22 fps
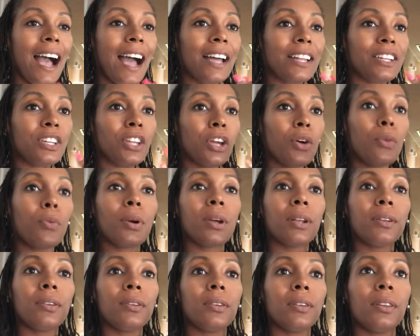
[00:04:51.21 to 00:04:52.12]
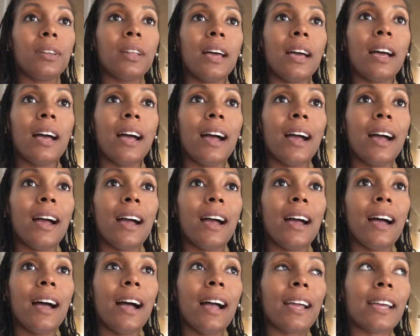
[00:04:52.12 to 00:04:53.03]
no one,
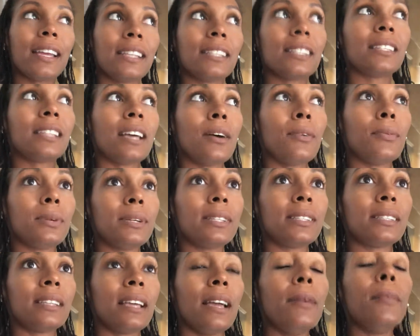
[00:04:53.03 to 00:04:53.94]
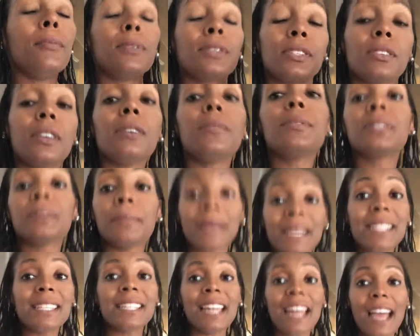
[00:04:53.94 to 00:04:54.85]
I guess it was
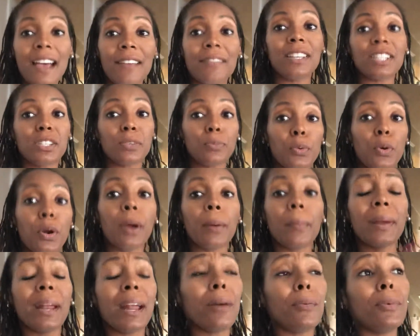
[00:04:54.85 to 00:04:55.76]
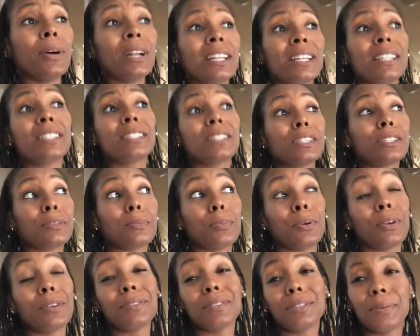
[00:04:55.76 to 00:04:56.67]
amazing to have that support, but I wanted the
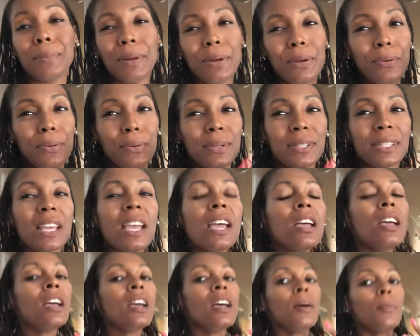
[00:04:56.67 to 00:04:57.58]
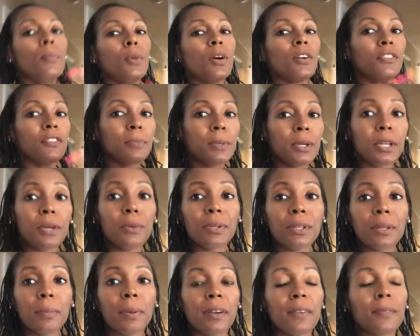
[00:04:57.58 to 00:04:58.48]
support of someone who was more familiar
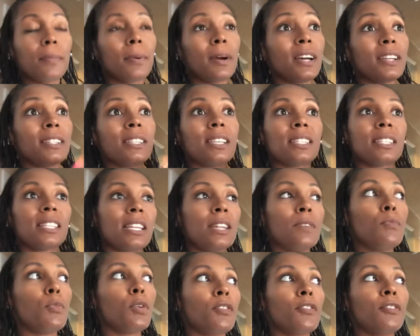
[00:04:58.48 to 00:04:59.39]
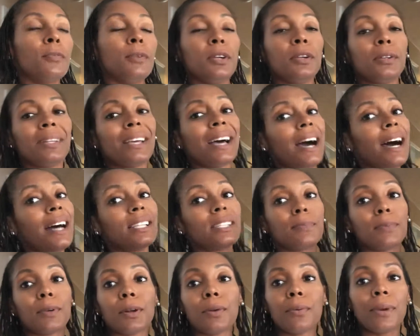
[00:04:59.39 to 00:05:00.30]
with the birth process and more familiar with the
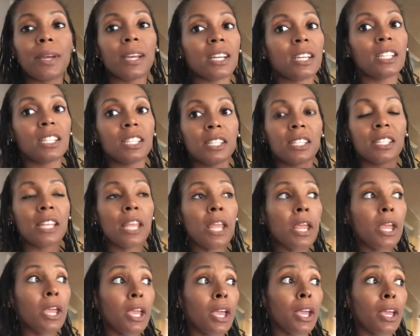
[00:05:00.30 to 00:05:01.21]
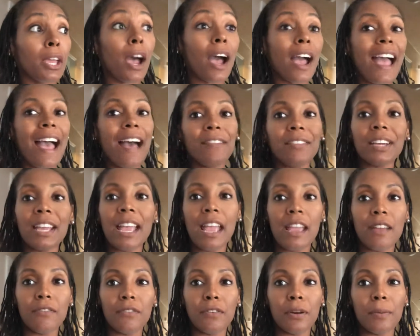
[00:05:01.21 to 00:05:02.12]
hospital and could just
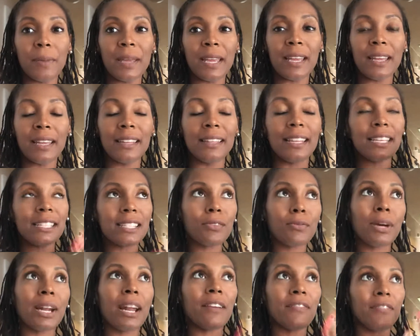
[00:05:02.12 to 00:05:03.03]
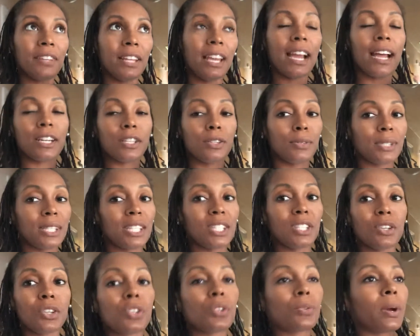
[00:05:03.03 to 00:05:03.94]
advocate for me. And that's what I feel like I do as a
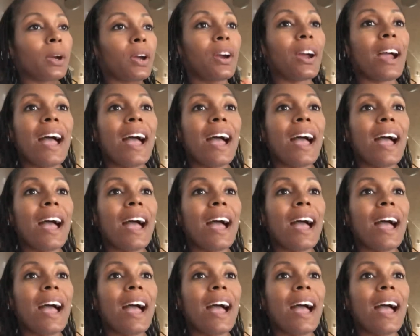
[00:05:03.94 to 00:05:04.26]
social worker. I